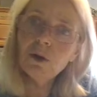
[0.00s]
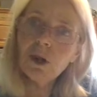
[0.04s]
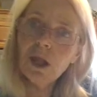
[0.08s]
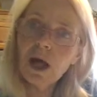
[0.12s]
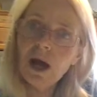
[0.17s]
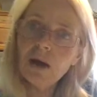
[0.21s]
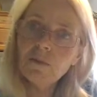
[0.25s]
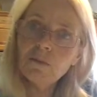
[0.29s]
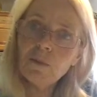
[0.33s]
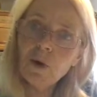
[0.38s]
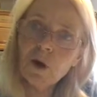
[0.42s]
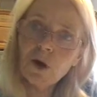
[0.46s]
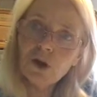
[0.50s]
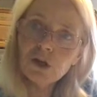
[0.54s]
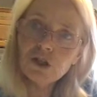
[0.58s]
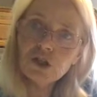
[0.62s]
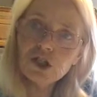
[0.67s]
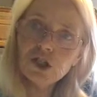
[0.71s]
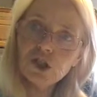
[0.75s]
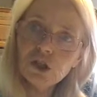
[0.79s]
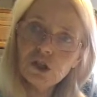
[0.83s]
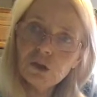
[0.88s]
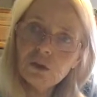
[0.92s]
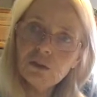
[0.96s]
have part
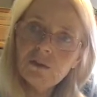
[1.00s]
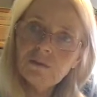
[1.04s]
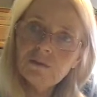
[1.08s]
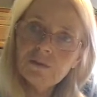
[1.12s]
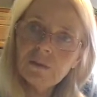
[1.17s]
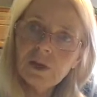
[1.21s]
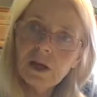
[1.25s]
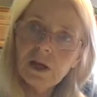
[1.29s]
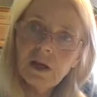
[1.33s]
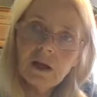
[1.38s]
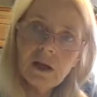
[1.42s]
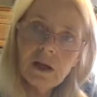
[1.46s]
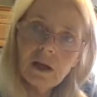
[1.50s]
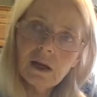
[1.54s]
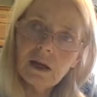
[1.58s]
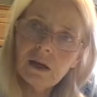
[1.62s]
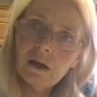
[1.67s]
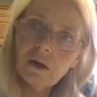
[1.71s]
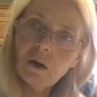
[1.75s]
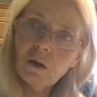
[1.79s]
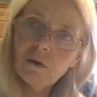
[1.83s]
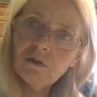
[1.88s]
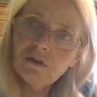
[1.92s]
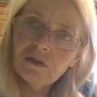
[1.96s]
2. And
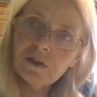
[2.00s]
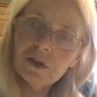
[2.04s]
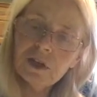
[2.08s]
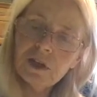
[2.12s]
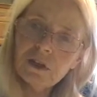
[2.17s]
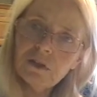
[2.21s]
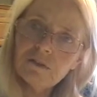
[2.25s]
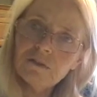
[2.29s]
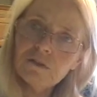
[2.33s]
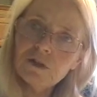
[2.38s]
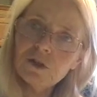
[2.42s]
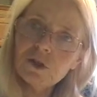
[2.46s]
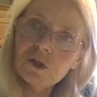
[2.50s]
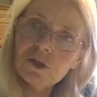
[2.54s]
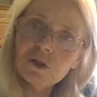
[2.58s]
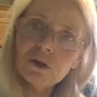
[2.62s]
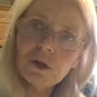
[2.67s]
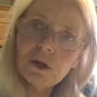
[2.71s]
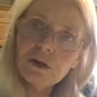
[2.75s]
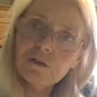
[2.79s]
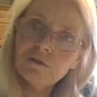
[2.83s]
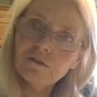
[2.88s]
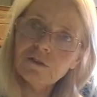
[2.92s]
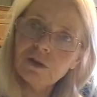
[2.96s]
hopefully in the future I
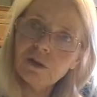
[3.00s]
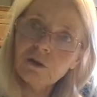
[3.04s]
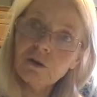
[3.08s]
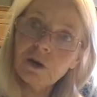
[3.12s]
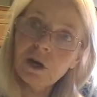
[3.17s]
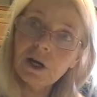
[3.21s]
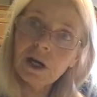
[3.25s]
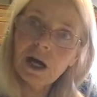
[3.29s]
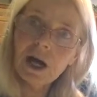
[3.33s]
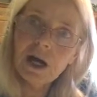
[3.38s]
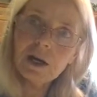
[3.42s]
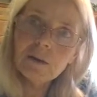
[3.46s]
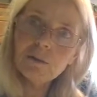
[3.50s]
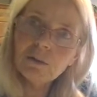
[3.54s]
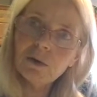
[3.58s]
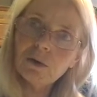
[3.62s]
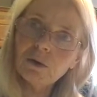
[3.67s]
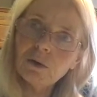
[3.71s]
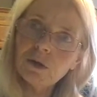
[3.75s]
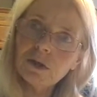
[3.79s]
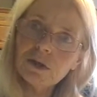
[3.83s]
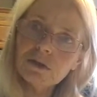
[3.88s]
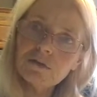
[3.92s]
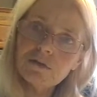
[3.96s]
can figure out how to put
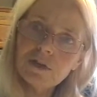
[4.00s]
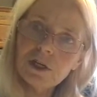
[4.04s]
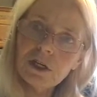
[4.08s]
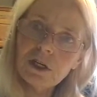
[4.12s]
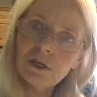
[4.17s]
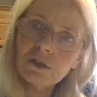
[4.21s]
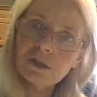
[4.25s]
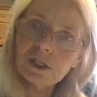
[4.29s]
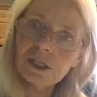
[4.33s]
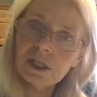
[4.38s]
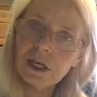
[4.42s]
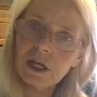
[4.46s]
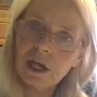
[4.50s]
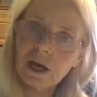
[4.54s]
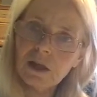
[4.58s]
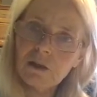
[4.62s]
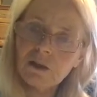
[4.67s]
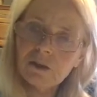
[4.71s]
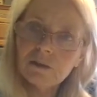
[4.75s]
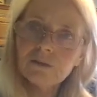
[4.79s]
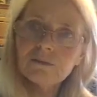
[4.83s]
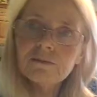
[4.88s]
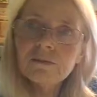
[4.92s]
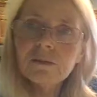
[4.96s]
all these videos together.